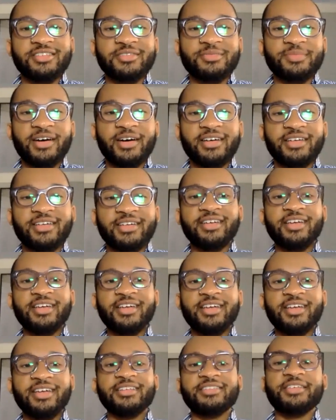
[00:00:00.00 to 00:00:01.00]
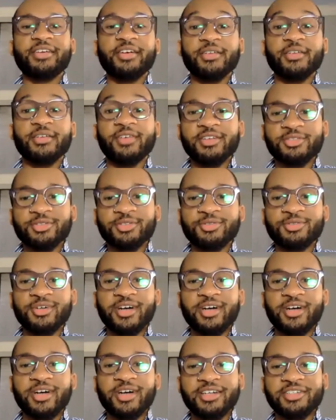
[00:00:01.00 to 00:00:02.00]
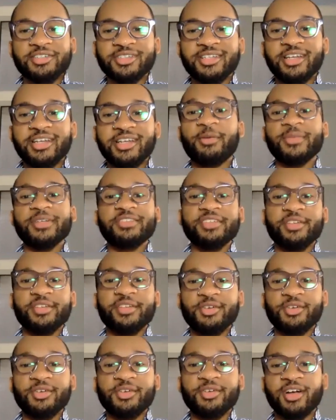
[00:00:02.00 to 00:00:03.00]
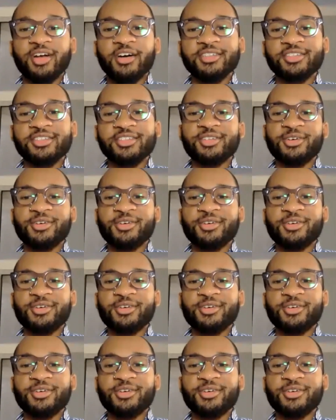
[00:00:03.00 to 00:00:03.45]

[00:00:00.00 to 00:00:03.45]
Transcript: since my senior year of high school, actually, and now I'm a senior in college.